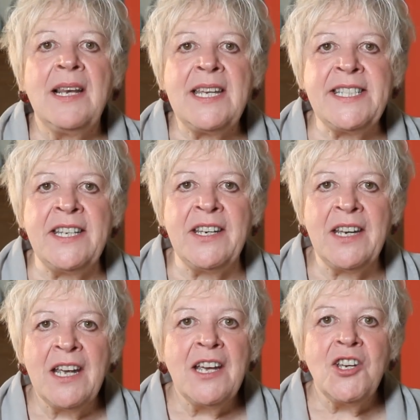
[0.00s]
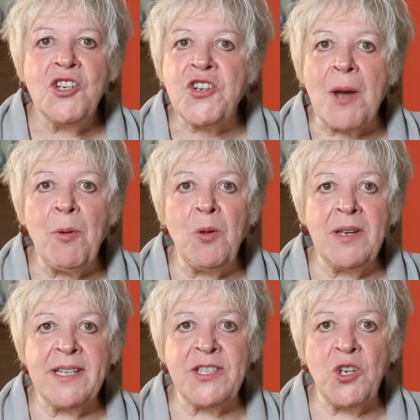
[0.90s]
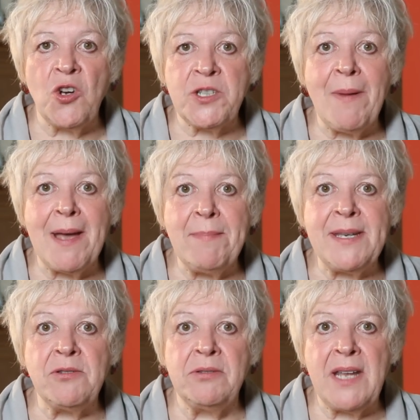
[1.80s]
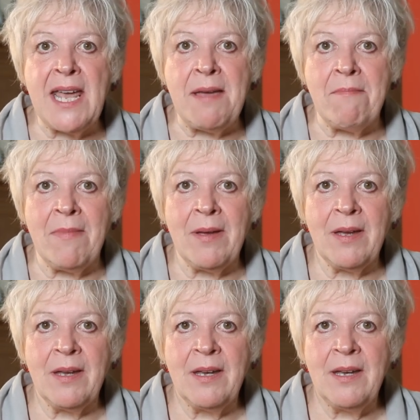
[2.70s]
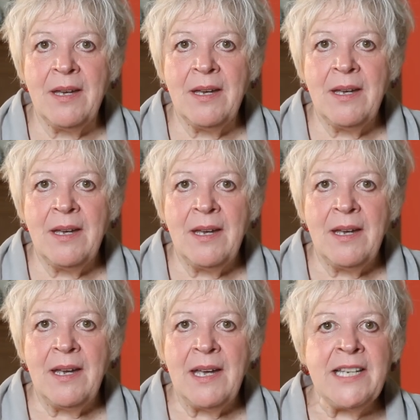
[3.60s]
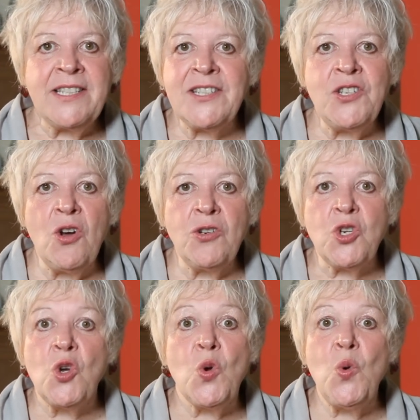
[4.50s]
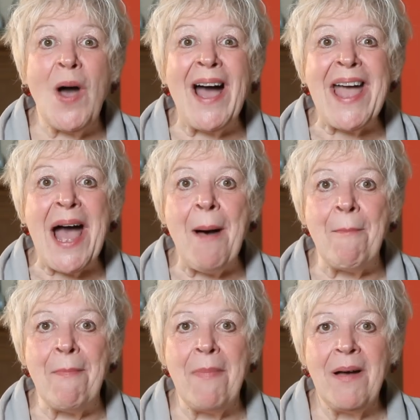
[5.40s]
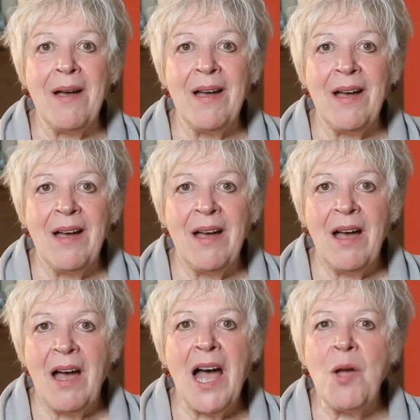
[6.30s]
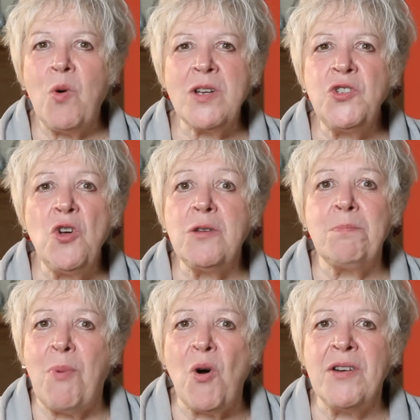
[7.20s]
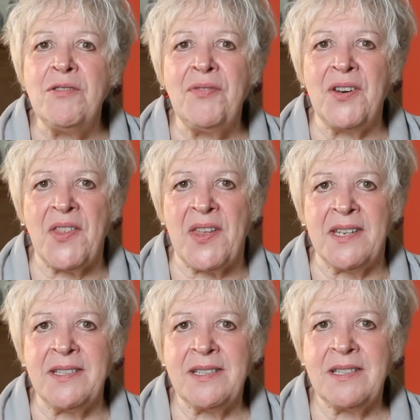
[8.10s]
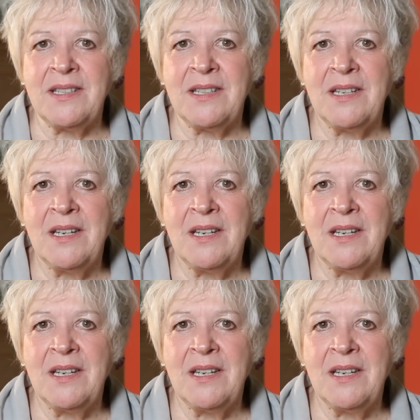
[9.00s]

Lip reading: Listen, trouble is not my middle name. It is not who I am. I was not born for this.